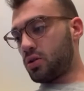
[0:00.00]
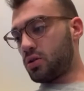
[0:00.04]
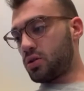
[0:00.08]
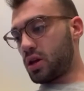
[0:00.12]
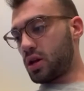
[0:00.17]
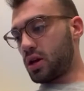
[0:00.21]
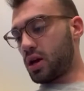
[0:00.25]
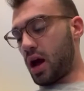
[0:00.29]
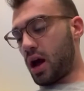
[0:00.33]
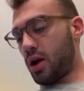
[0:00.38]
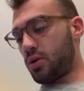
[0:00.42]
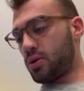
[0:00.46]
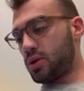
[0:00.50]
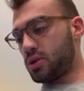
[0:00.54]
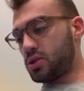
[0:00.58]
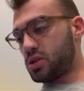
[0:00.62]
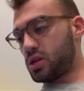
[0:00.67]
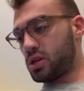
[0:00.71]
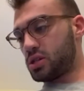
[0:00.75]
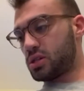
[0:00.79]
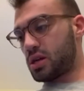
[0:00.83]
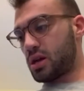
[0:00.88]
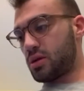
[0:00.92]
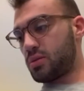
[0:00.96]
They got rid of
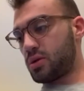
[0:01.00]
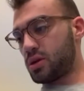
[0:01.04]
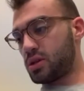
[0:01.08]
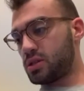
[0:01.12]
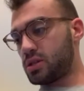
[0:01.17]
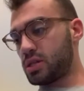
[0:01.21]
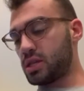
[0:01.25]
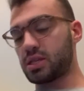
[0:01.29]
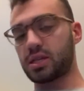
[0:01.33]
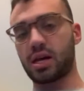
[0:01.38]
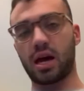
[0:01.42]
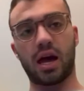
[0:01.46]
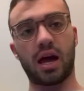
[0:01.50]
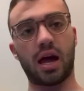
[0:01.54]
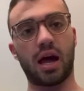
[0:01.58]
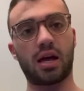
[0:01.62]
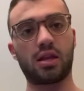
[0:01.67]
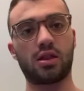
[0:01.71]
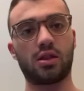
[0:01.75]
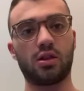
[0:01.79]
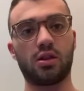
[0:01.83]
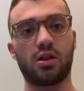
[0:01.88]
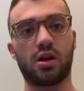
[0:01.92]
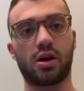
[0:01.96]
Chase Edmonds. This guy
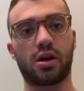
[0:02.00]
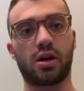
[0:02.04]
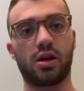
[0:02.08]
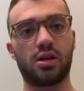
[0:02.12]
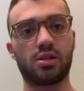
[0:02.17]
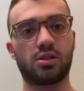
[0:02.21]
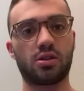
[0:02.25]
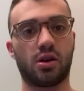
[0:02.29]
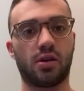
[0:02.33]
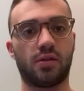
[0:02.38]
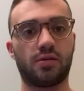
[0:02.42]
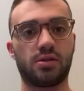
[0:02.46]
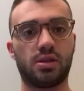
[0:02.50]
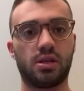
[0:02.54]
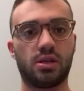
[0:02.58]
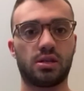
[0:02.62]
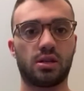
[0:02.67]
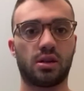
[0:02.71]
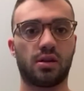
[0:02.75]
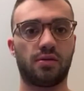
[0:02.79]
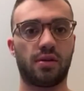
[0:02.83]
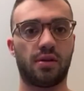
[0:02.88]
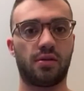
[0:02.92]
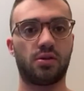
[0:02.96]
had the luckiest
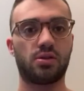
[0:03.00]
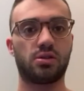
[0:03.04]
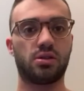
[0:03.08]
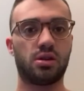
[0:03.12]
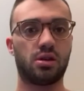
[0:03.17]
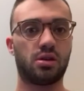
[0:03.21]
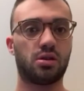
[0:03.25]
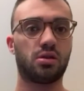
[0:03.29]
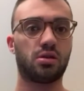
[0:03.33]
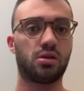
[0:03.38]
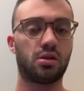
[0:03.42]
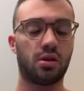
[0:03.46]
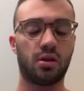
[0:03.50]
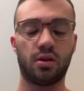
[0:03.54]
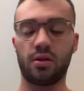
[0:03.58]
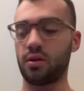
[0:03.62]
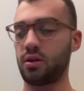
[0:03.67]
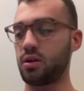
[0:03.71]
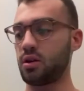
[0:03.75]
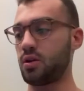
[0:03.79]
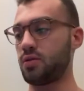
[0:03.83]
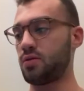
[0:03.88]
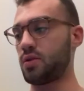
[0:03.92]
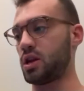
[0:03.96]
offseason I've ever seen
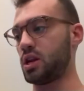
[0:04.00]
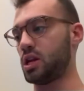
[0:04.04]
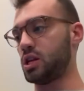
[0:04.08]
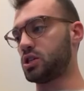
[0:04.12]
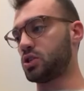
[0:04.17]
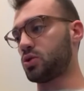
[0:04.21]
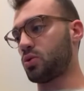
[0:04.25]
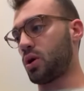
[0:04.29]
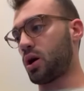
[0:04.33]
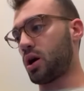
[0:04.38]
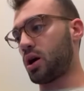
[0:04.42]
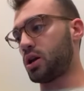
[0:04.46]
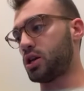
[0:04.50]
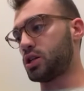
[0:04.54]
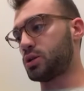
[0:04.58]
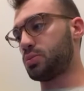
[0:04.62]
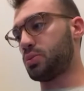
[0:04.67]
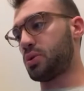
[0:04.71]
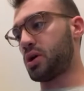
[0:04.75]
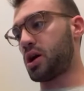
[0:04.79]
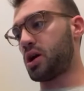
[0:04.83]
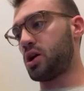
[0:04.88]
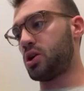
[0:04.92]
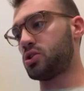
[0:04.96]
of any squad. His
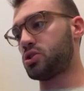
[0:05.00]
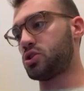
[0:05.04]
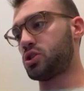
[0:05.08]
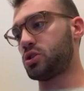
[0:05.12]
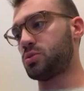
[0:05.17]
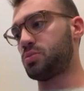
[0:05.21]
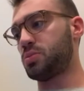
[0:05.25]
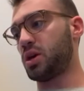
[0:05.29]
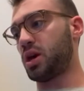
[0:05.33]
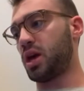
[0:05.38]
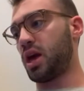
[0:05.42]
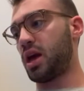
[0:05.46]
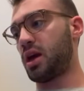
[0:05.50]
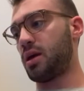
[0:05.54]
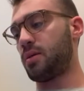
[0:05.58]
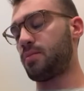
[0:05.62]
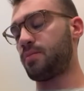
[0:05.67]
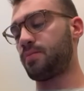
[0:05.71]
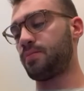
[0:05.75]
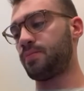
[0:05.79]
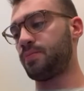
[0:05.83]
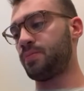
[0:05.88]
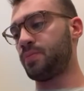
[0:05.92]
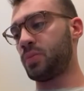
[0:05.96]
players just
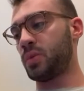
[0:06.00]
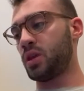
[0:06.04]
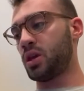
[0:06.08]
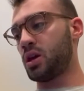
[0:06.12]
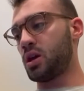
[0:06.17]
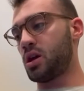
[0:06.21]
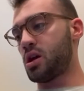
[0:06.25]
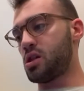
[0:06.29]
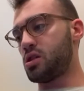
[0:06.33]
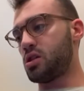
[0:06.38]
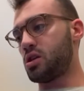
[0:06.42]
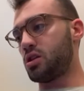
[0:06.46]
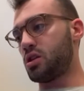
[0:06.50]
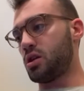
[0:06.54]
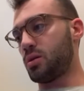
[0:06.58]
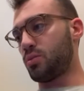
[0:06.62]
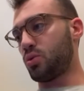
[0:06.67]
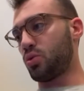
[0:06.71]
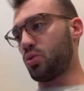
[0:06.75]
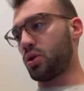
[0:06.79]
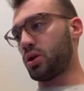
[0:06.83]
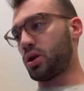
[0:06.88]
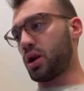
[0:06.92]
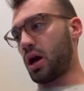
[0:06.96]
became the
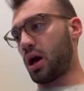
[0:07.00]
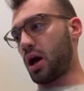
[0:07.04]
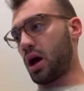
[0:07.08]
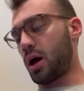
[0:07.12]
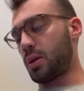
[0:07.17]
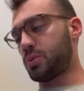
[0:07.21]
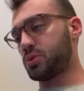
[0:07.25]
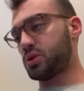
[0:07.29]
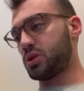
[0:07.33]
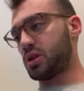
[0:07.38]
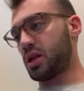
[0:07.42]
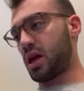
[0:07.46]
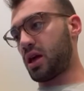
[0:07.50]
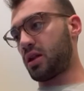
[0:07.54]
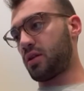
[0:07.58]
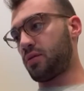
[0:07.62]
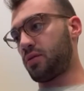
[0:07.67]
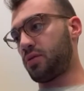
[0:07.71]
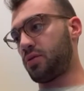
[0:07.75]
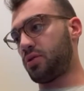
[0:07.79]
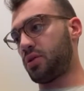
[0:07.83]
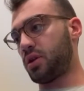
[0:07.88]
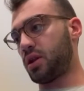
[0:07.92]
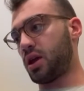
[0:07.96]
number one option out of
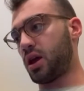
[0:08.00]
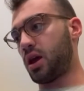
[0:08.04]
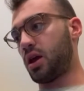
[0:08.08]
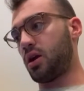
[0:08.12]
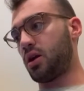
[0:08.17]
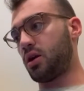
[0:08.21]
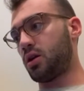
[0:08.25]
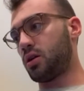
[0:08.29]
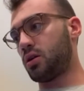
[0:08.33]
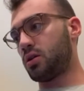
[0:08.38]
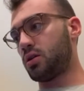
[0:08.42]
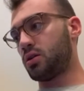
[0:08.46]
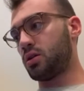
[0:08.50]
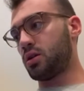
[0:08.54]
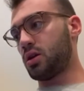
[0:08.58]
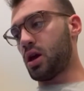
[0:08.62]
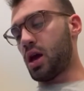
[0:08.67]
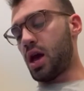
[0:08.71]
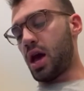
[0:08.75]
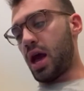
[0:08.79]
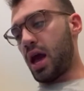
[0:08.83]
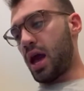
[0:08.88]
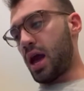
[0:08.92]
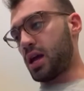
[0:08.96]
thin air.
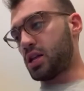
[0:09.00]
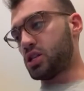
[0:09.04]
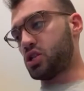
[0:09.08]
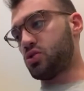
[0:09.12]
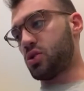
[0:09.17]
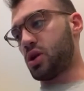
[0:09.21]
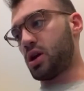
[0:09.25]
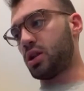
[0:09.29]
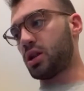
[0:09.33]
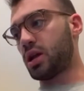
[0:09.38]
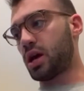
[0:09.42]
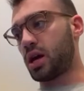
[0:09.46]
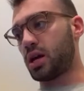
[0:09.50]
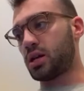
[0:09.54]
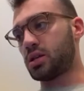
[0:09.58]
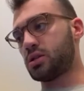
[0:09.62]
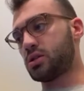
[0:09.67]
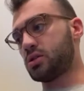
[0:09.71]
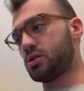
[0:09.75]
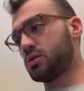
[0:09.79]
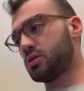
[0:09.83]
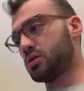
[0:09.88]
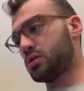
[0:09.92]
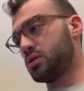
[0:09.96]
And Trey
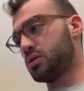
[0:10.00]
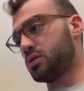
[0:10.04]
Lance.